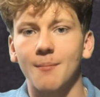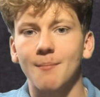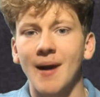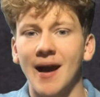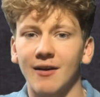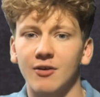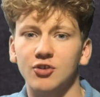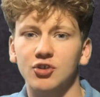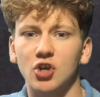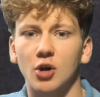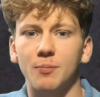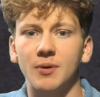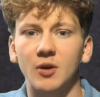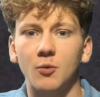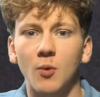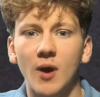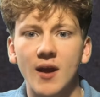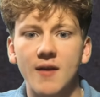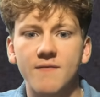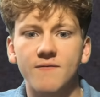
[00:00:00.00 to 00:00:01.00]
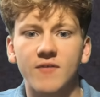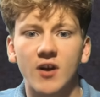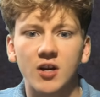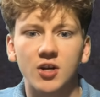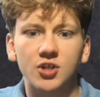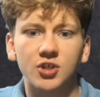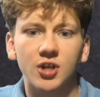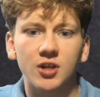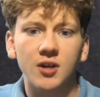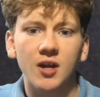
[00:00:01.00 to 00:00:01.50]
a macroscopic wave
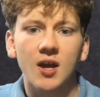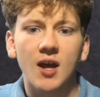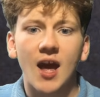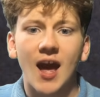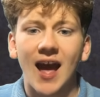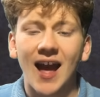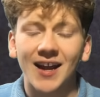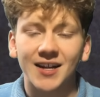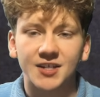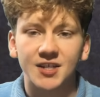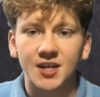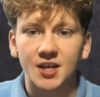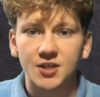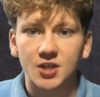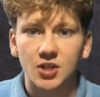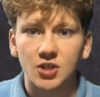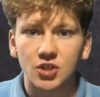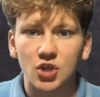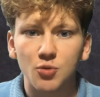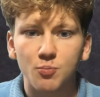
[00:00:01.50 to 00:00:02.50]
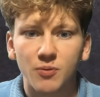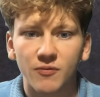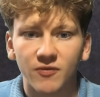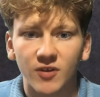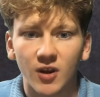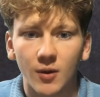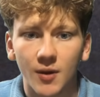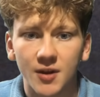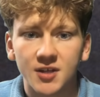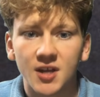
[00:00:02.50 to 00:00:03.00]
function, acting as a
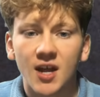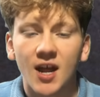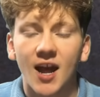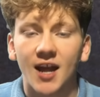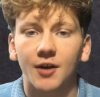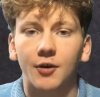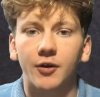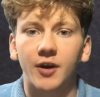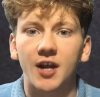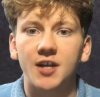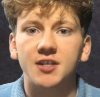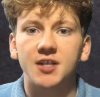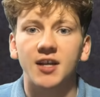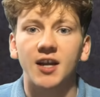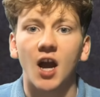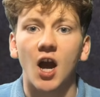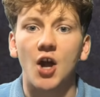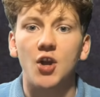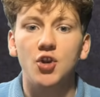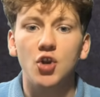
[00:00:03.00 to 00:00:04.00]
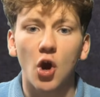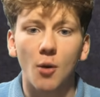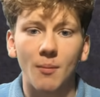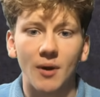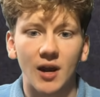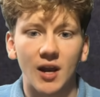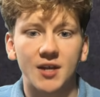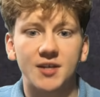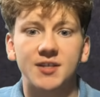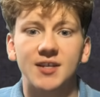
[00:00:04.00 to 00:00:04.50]
superfluid, and creating
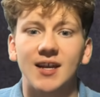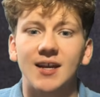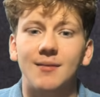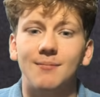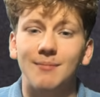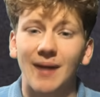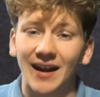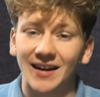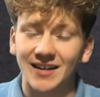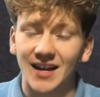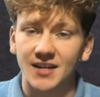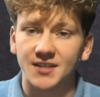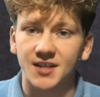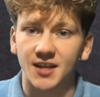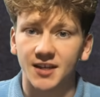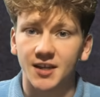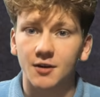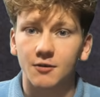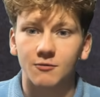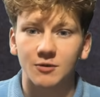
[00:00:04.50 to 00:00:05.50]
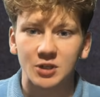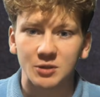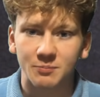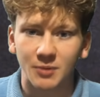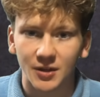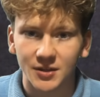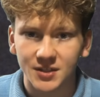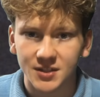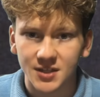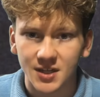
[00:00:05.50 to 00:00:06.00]
anomalous magnetic
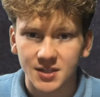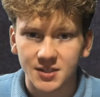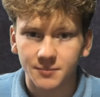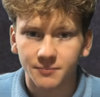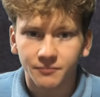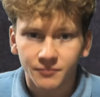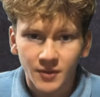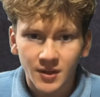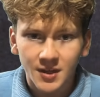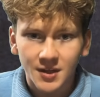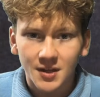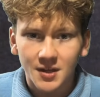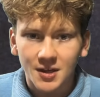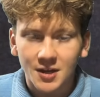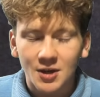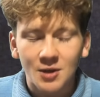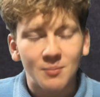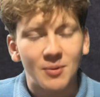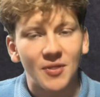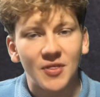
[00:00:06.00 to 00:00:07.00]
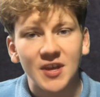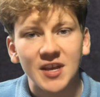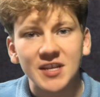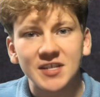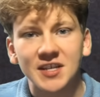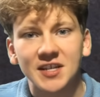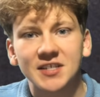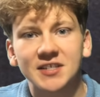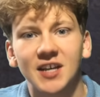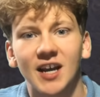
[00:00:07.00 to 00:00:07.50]
responses. But these
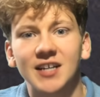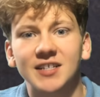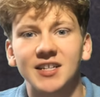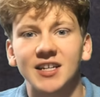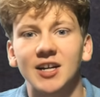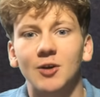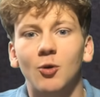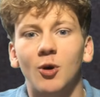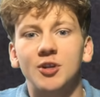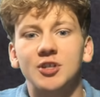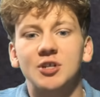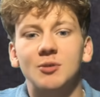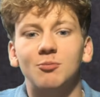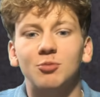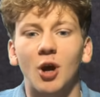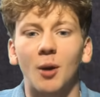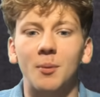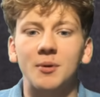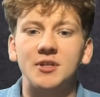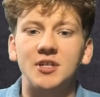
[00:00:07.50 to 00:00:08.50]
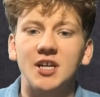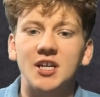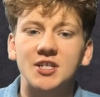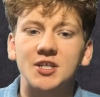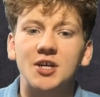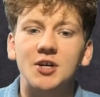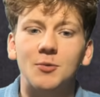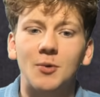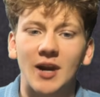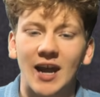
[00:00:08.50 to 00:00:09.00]
exciting quantum properties
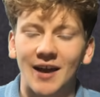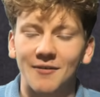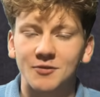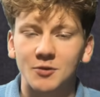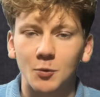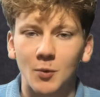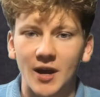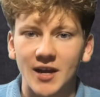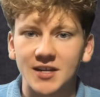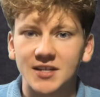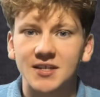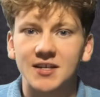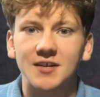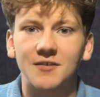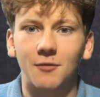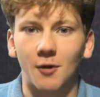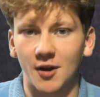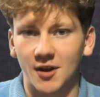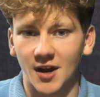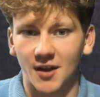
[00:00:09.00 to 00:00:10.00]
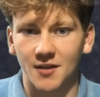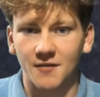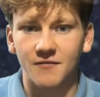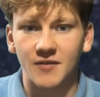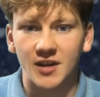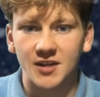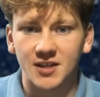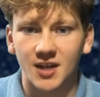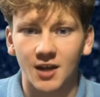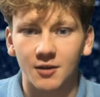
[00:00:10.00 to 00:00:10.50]
will have to wait for another
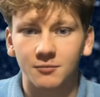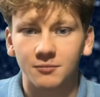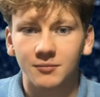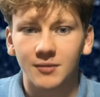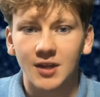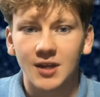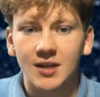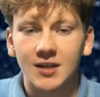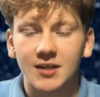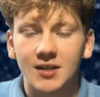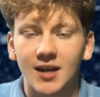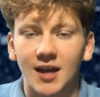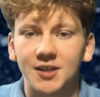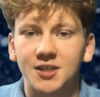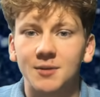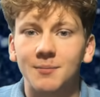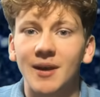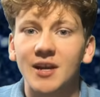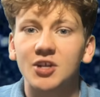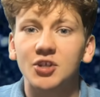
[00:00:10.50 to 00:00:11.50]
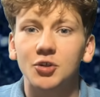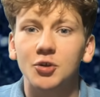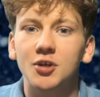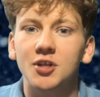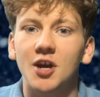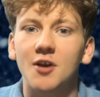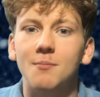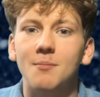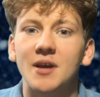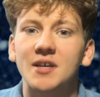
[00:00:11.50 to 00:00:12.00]
video. And to make sure you
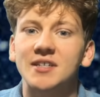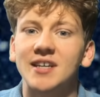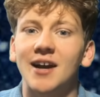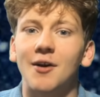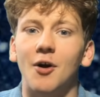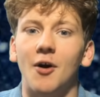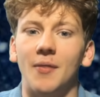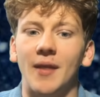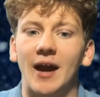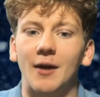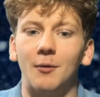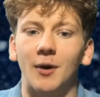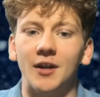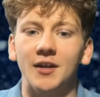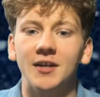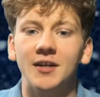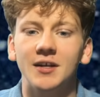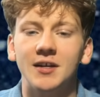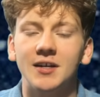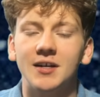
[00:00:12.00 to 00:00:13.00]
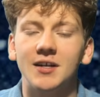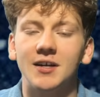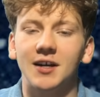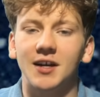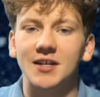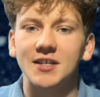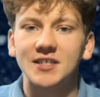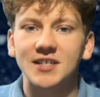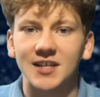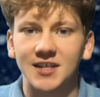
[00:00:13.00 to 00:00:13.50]
don't miss out on that one,
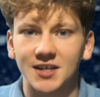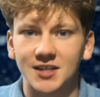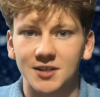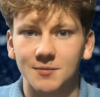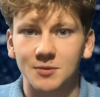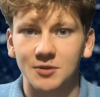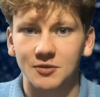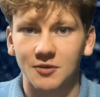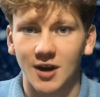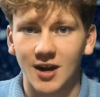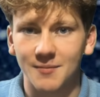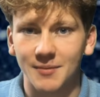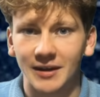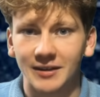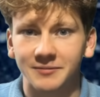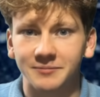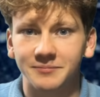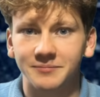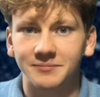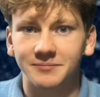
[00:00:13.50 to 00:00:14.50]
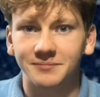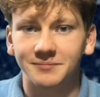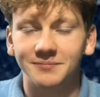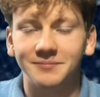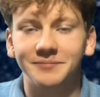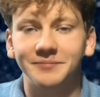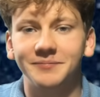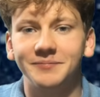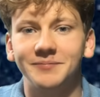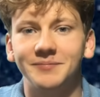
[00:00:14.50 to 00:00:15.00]
consider subscribing.
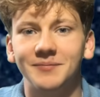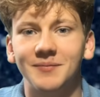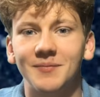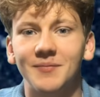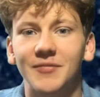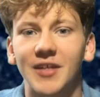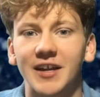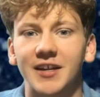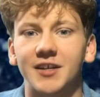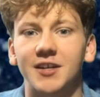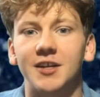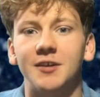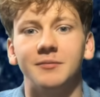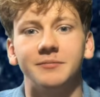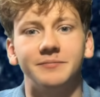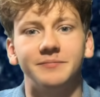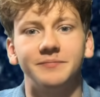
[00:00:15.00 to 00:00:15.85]
Thank you.